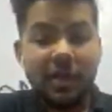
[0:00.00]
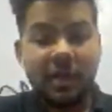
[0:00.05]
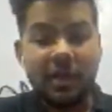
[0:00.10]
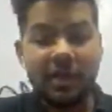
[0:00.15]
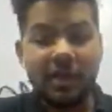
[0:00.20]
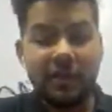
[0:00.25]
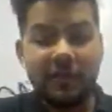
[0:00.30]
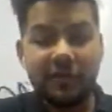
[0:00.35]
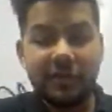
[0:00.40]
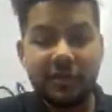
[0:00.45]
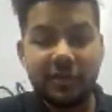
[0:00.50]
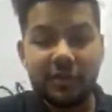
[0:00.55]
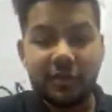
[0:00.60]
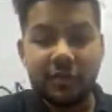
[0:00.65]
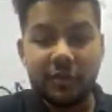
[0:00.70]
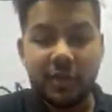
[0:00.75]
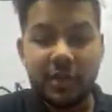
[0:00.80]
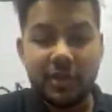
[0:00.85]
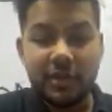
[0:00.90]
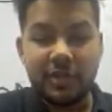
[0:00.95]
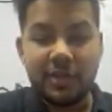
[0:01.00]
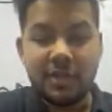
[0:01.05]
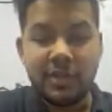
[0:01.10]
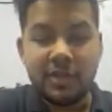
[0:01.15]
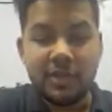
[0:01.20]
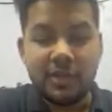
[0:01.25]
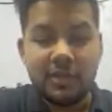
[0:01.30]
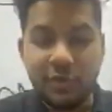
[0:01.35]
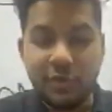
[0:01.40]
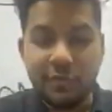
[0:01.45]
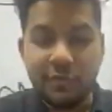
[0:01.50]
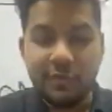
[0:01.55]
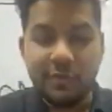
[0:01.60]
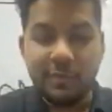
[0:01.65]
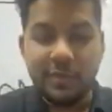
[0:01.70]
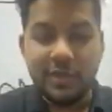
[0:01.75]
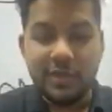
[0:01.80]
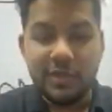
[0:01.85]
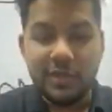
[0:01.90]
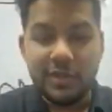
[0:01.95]
After the development integration, what
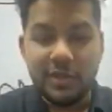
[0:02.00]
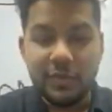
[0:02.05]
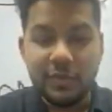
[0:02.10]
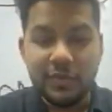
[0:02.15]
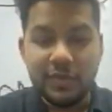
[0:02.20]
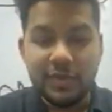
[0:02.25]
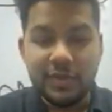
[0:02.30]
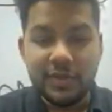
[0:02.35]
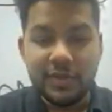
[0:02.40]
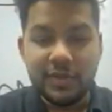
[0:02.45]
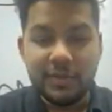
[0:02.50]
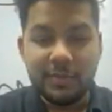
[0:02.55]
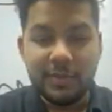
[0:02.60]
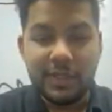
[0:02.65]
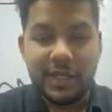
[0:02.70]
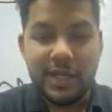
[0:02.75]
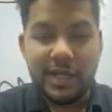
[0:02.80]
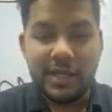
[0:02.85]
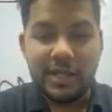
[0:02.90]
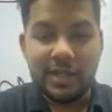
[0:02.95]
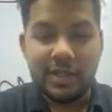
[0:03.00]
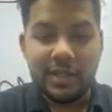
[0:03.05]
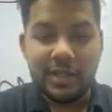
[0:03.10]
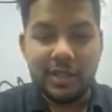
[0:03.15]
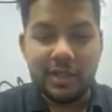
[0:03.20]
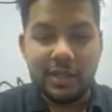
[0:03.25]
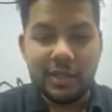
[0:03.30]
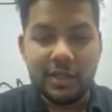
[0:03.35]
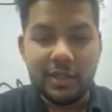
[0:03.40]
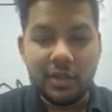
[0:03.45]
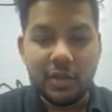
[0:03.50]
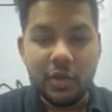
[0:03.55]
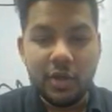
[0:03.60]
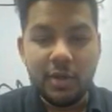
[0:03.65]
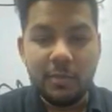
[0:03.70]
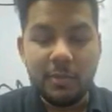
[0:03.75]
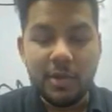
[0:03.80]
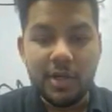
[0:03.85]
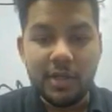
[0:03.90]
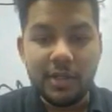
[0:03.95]
will be the new supply in the coin
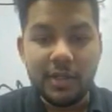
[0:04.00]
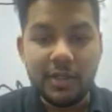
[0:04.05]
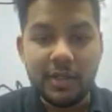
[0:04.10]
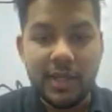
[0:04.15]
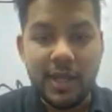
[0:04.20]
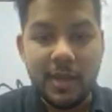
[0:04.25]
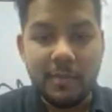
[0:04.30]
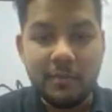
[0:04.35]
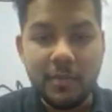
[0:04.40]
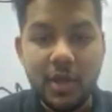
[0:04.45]
market cap?